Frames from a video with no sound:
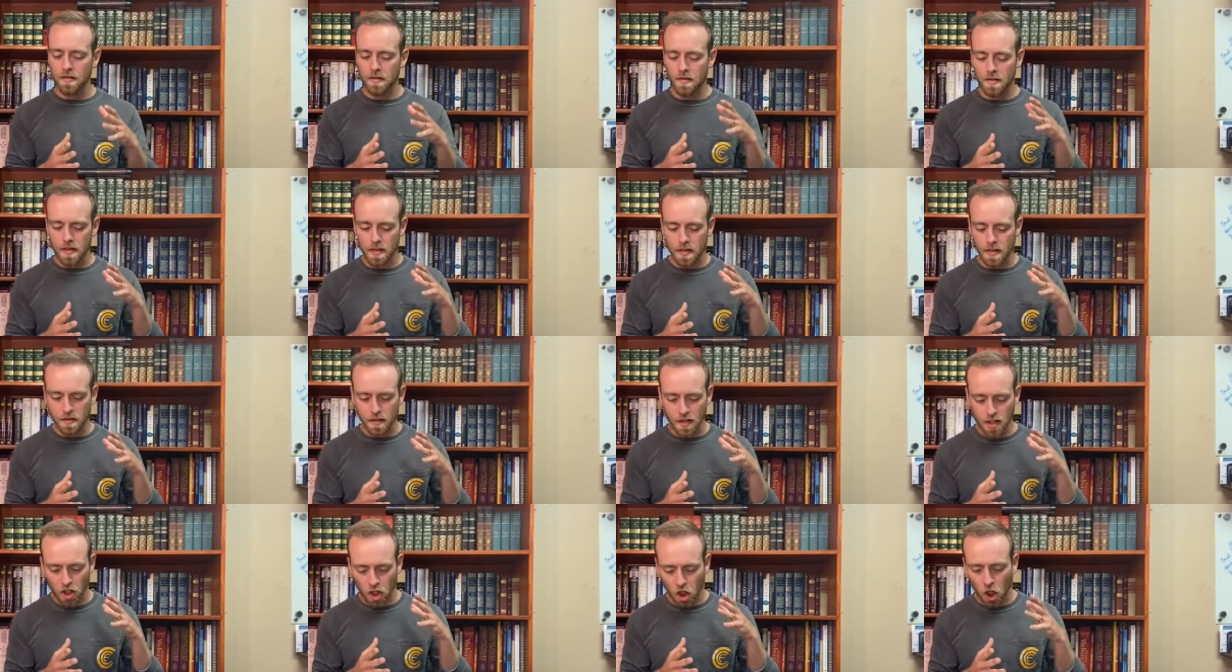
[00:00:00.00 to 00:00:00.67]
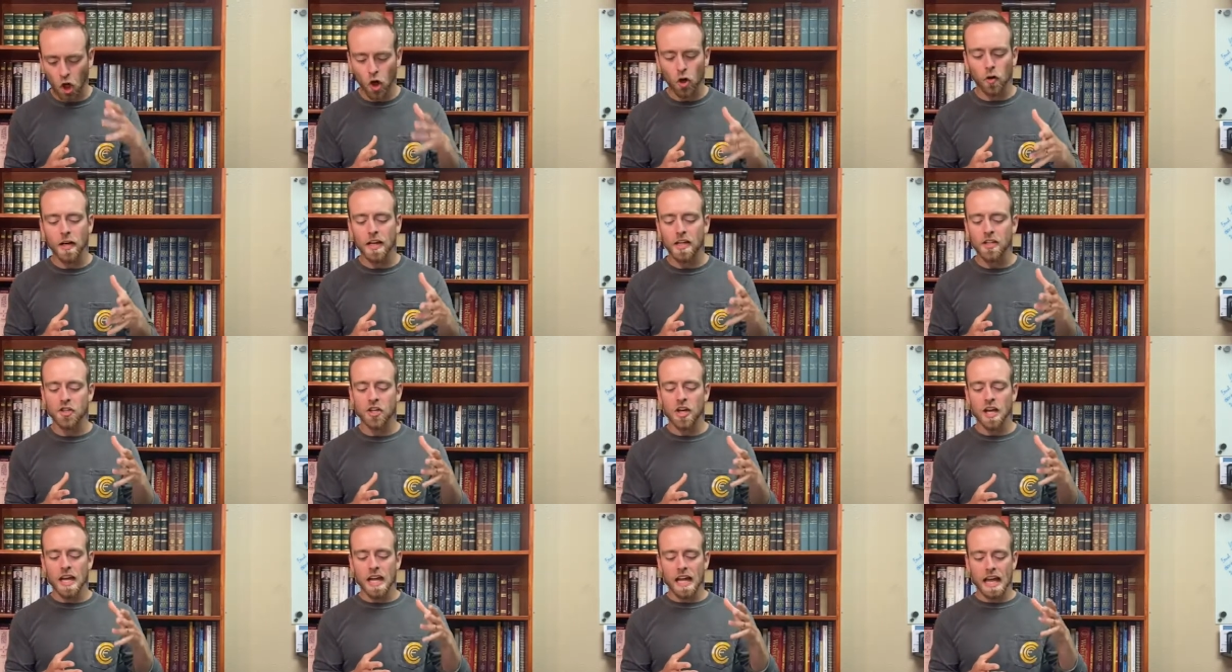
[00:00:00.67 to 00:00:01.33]
the, the
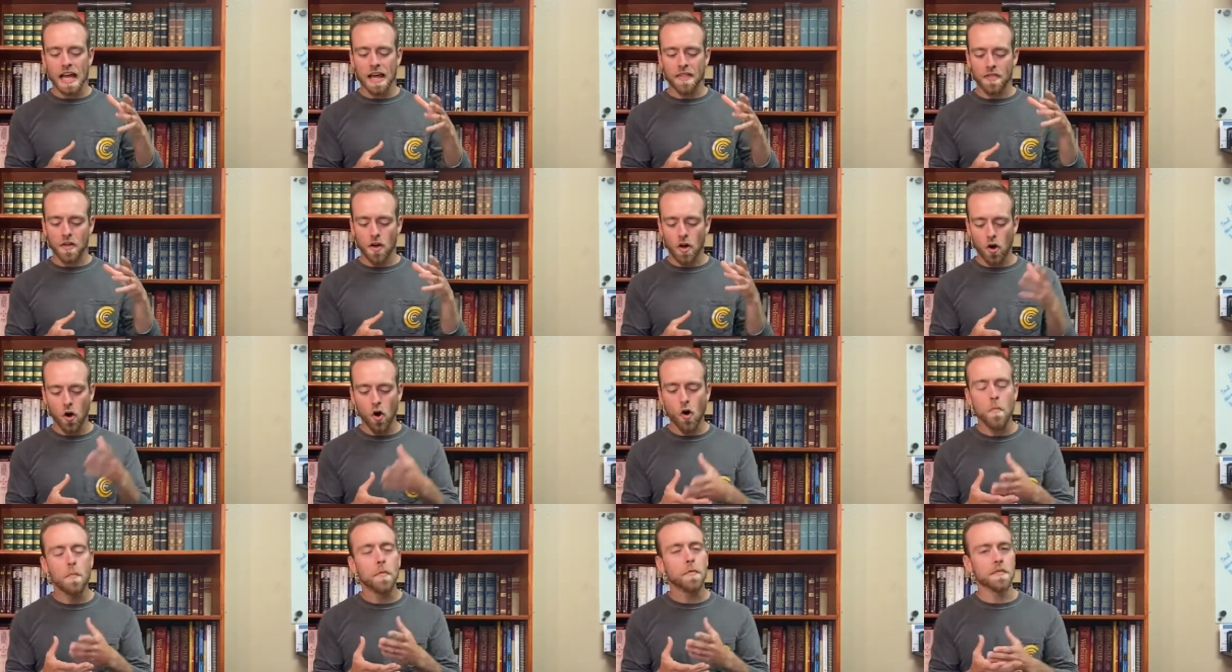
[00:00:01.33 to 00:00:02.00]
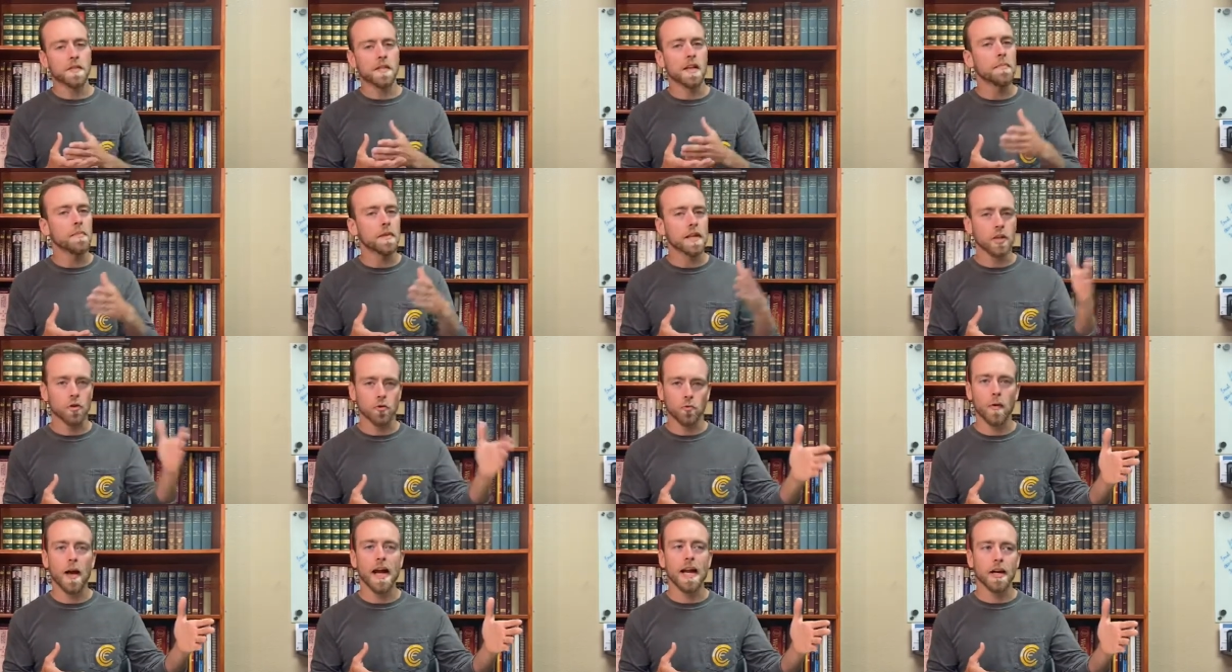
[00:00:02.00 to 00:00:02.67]
courage and the hope of something
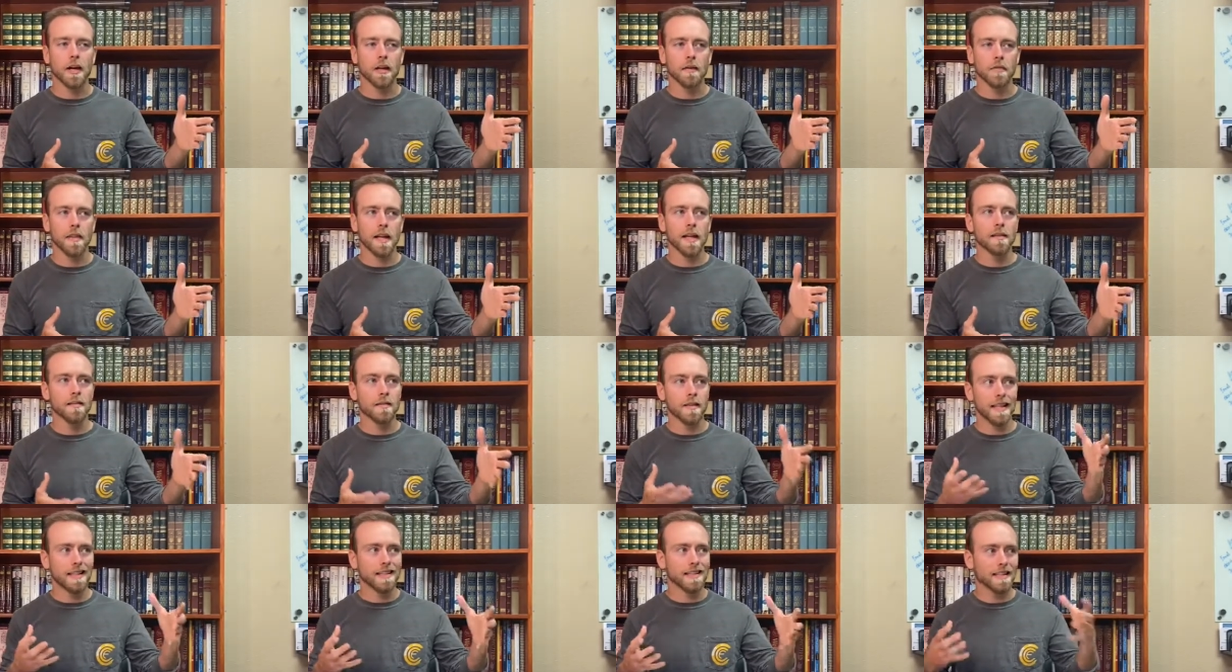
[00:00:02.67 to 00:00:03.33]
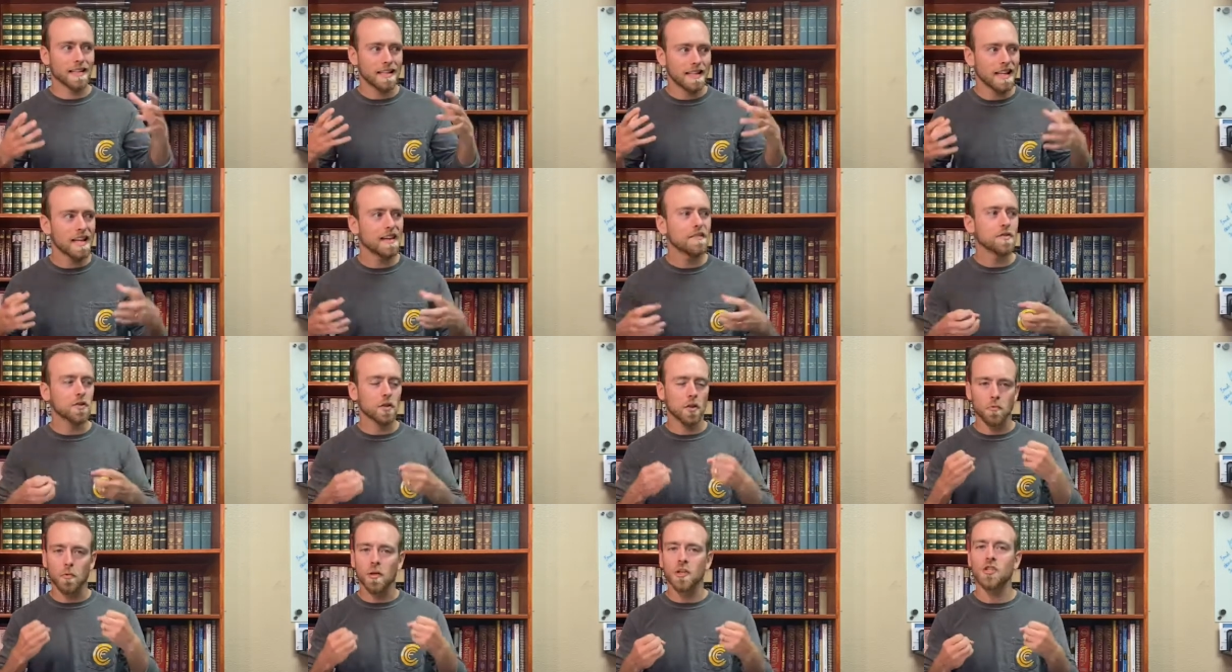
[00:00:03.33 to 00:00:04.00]
greater that, that gives
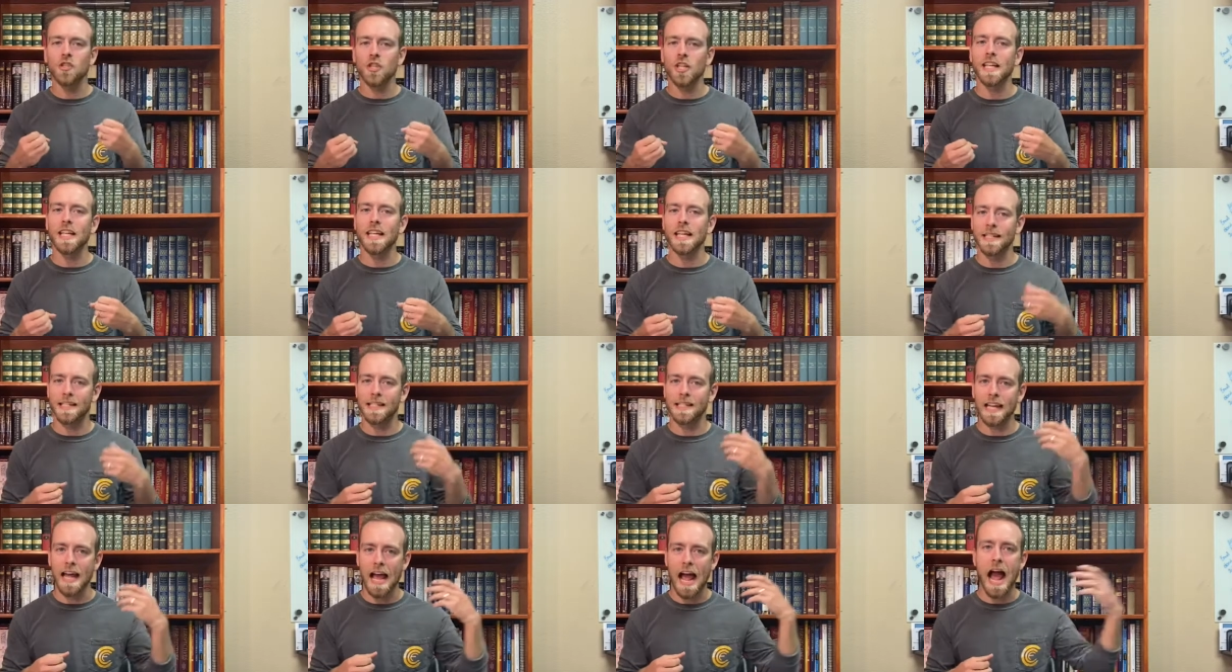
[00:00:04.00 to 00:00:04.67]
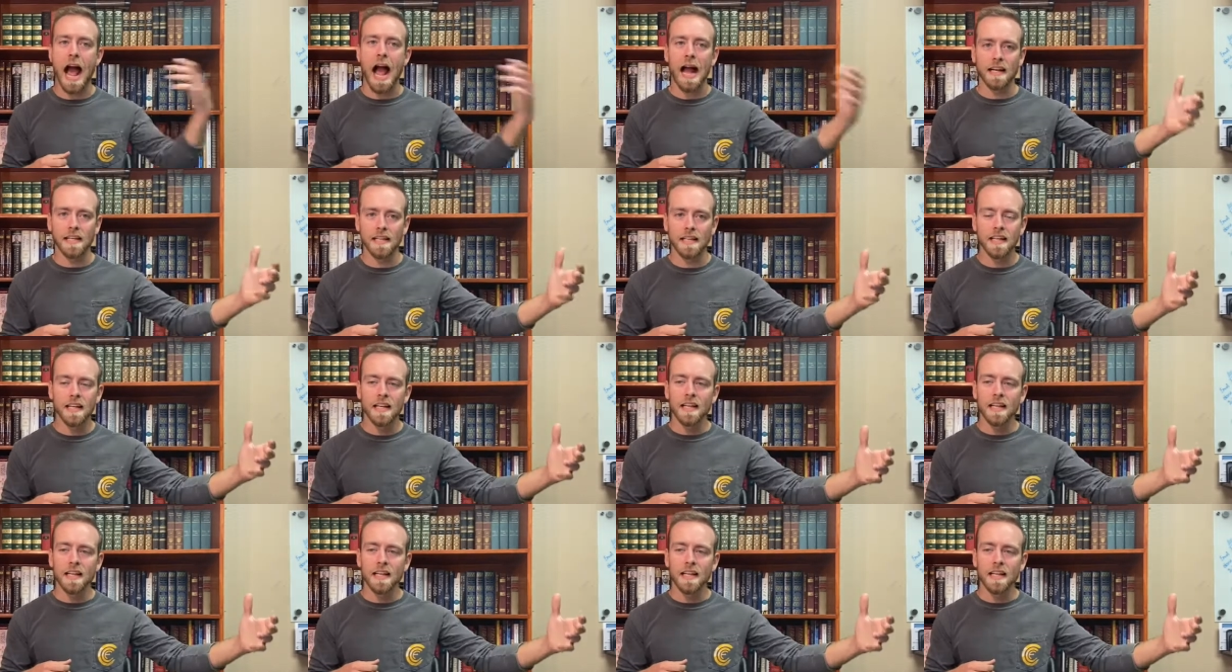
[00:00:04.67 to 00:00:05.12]
her what she needs to act.